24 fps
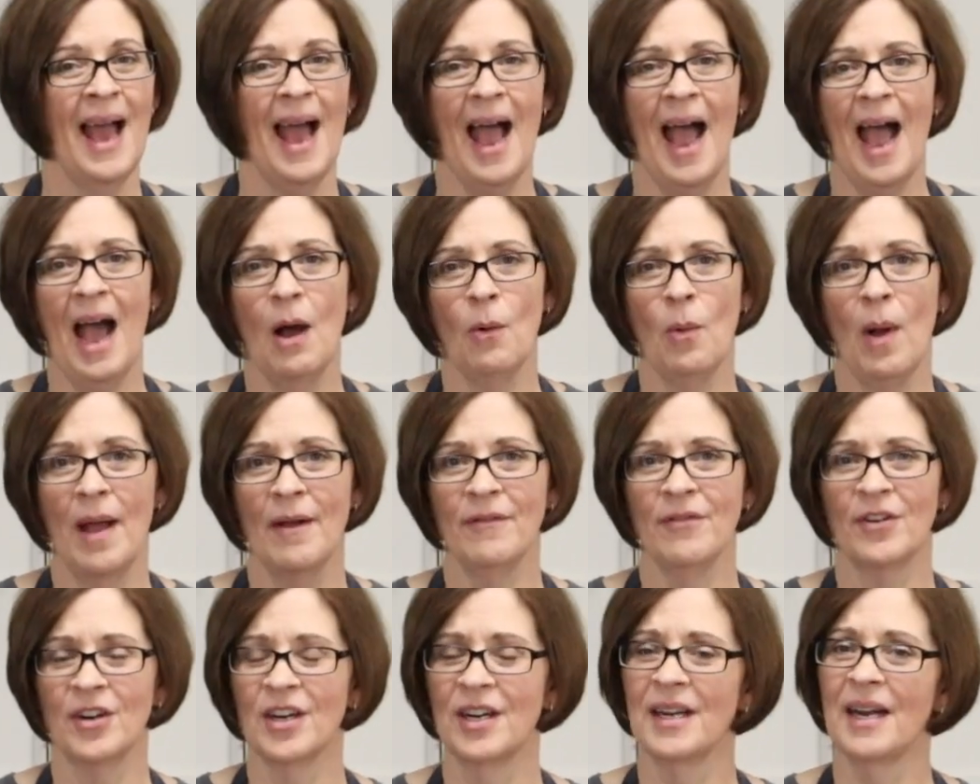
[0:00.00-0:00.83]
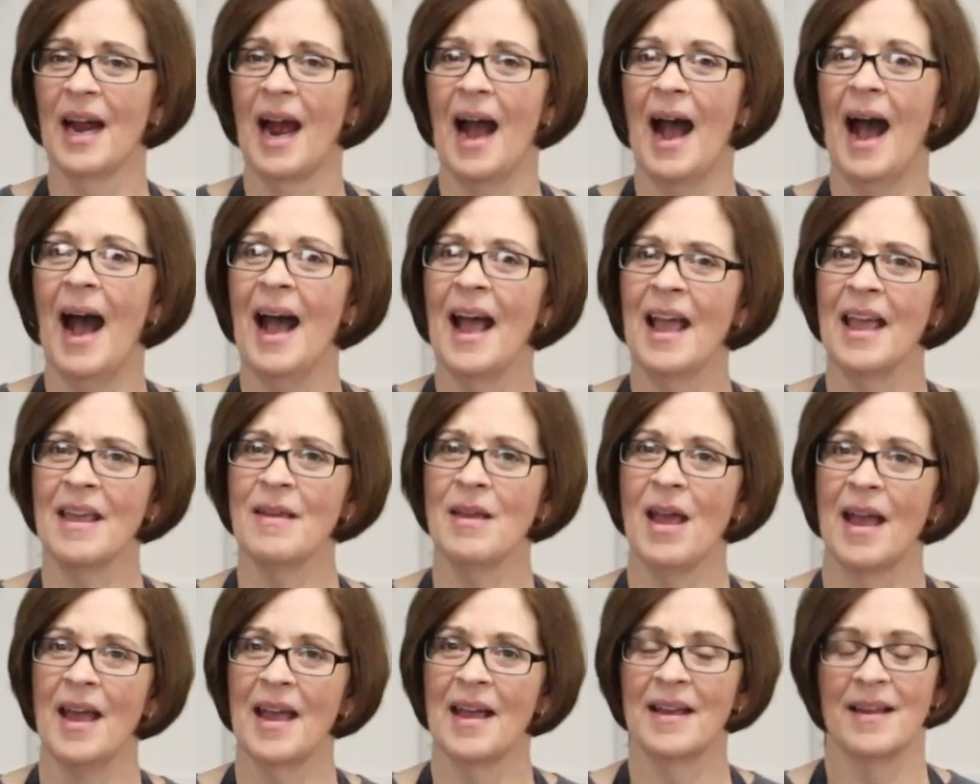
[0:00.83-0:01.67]
However,
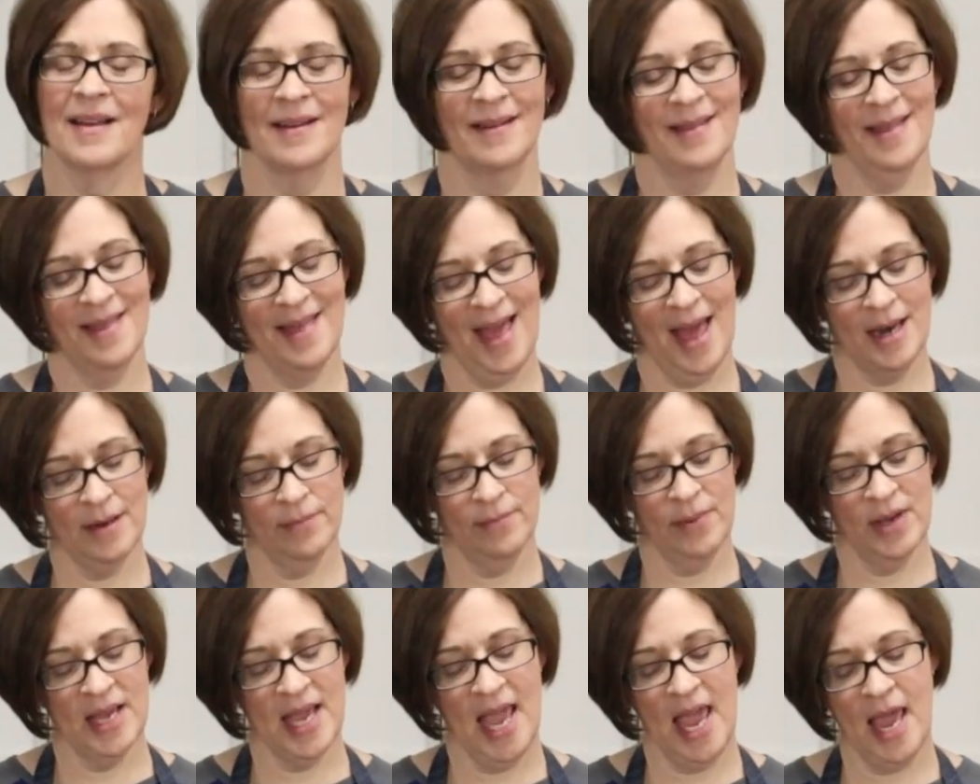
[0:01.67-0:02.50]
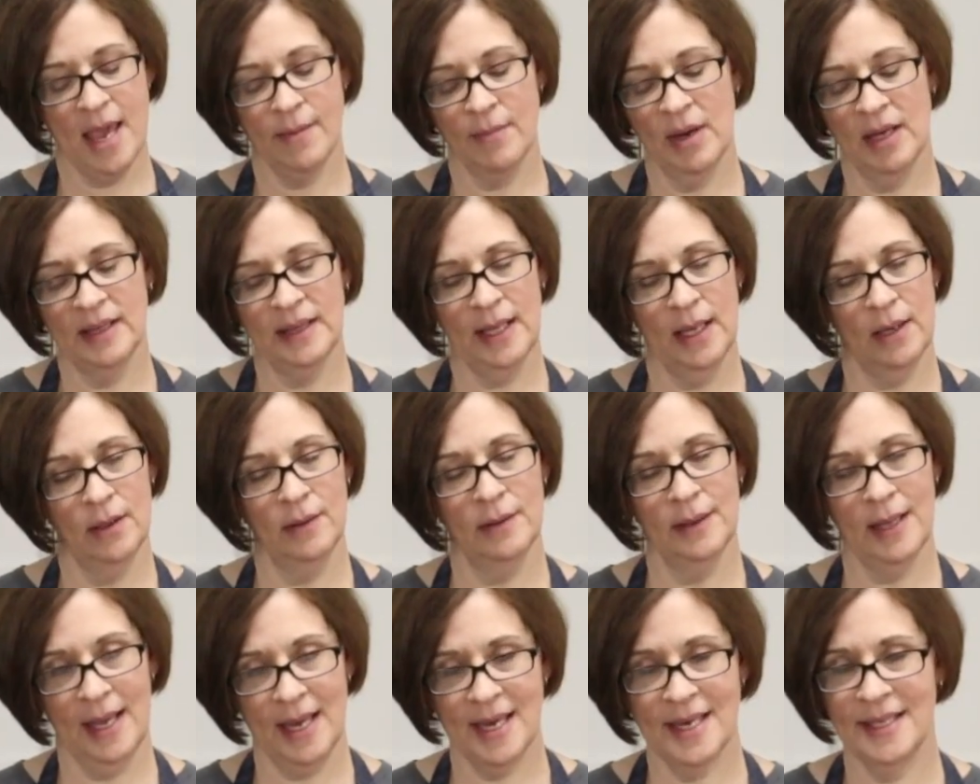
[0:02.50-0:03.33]
I then became a
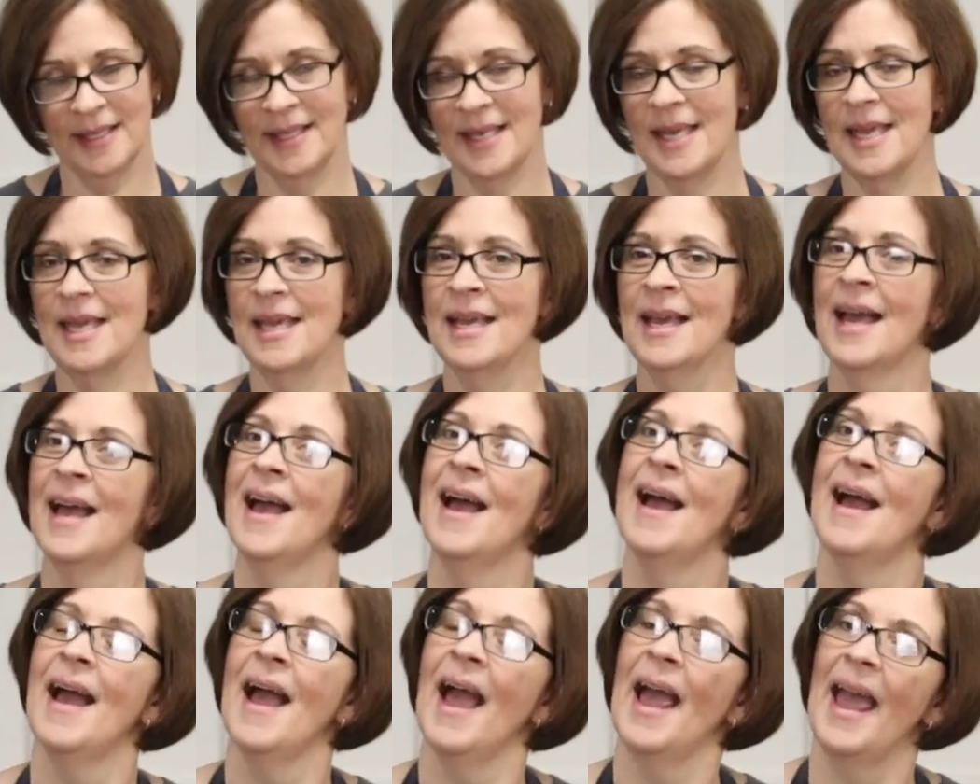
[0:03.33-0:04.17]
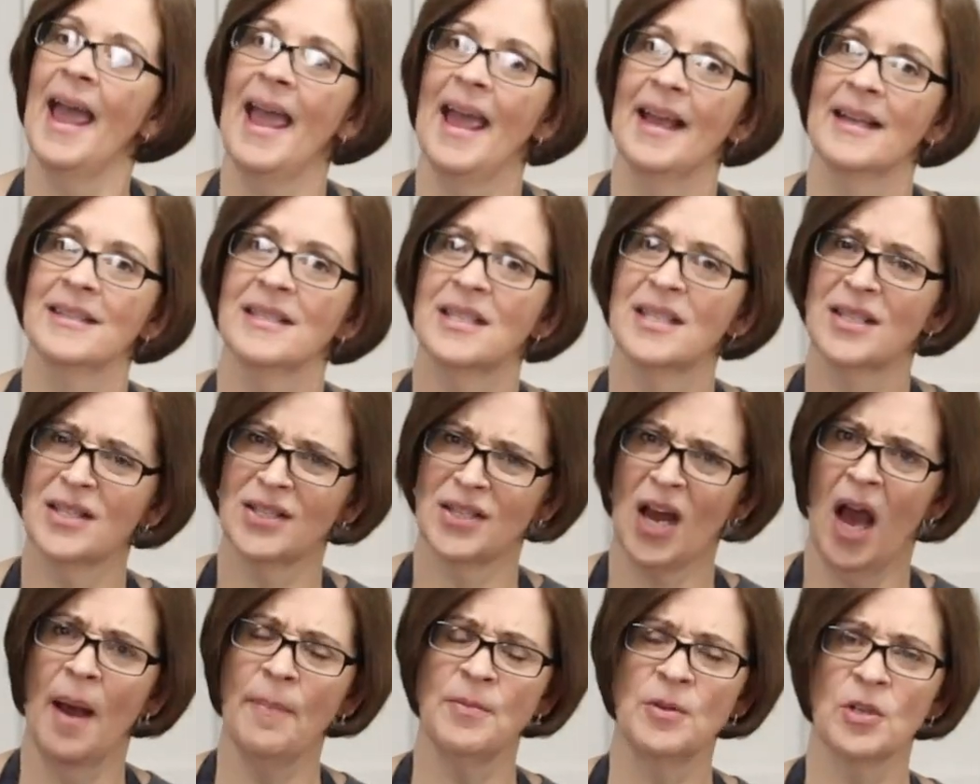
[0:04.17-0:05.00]
little lazy and
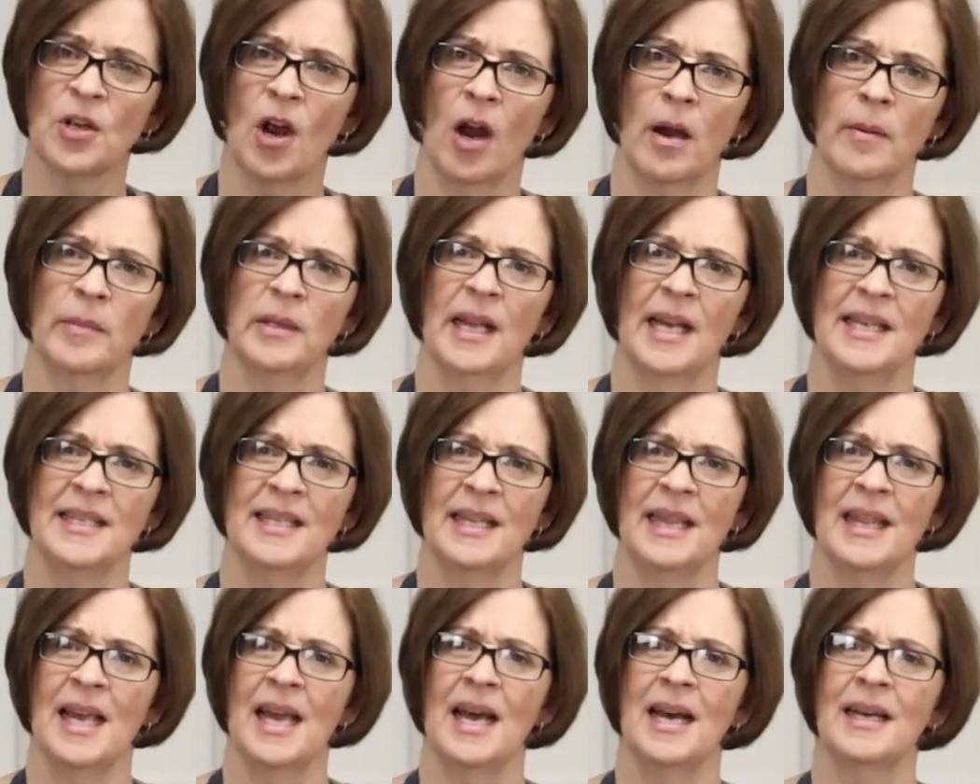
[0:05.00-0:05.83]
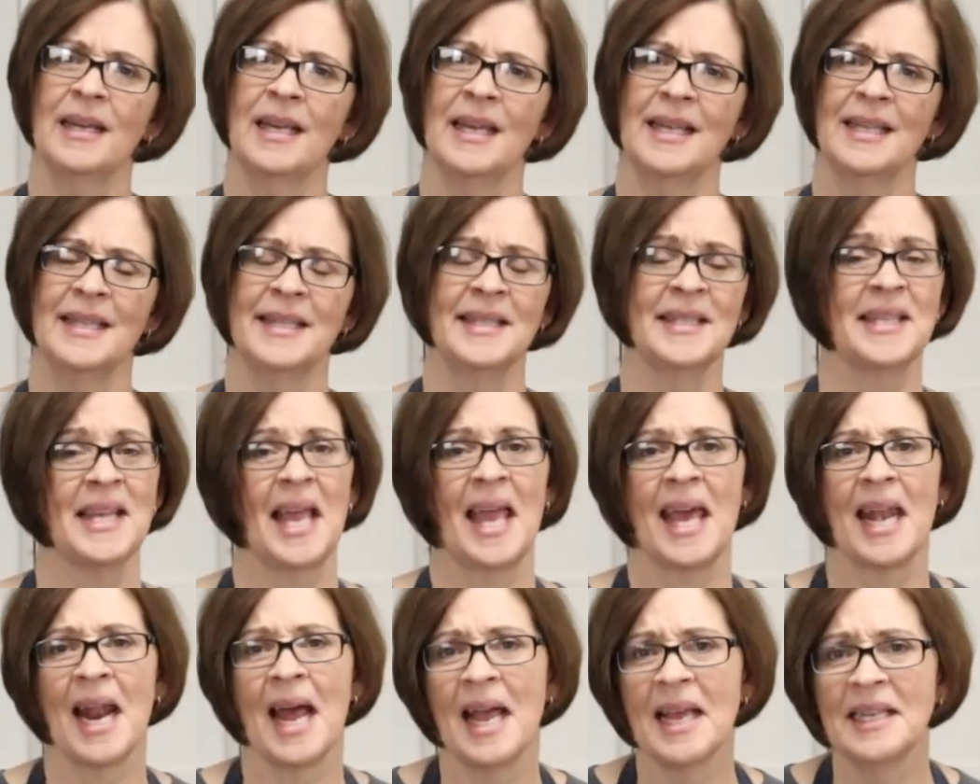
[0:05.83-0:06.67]
stopped caramelizing the onions
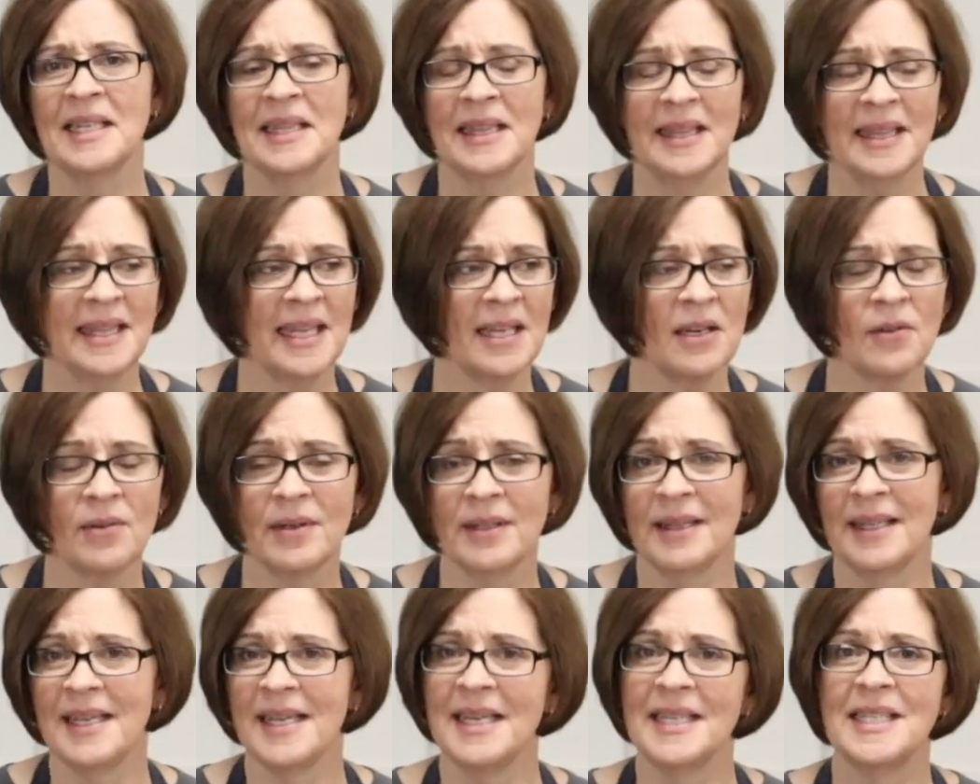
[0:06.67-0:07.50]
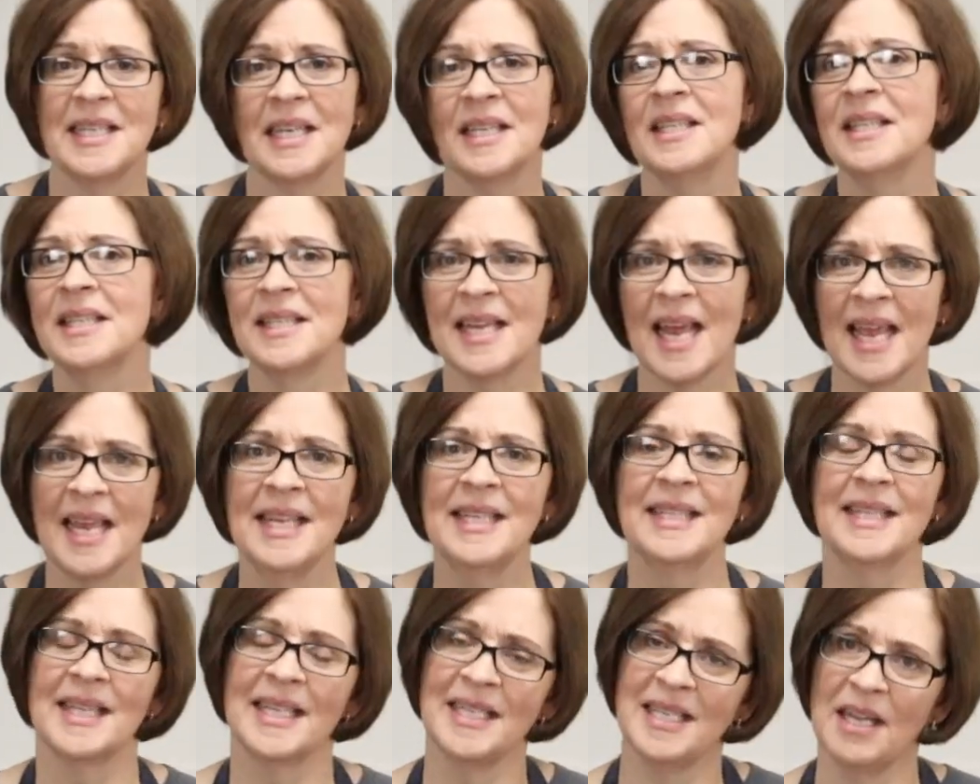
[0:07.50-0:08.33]
and I literally didn't
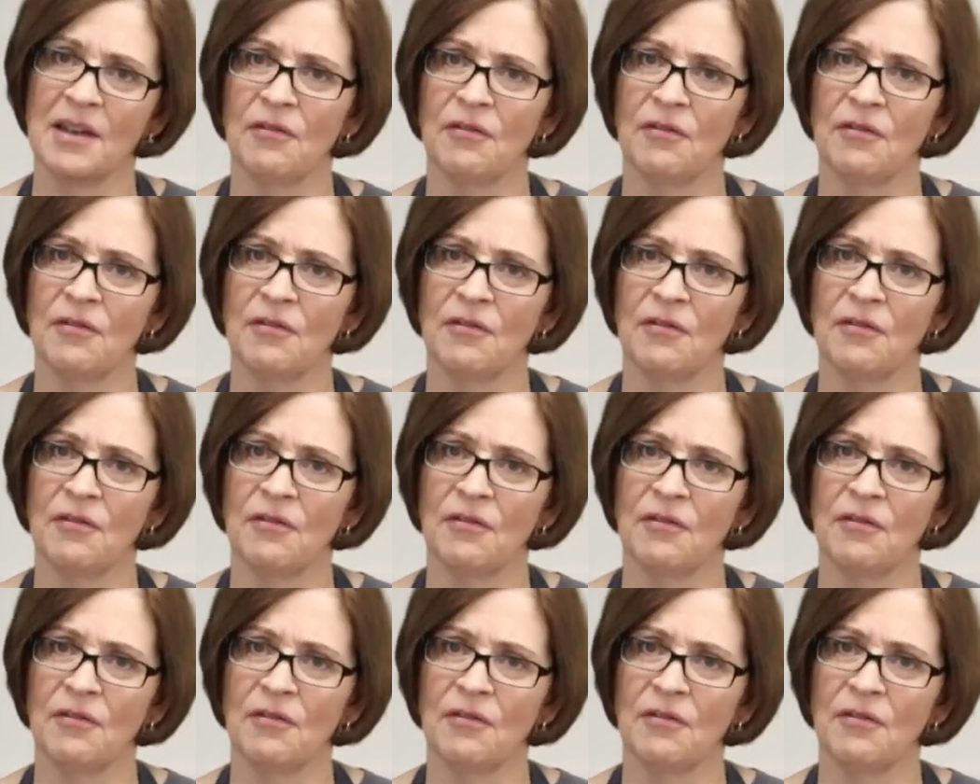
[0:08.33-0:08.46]
taste the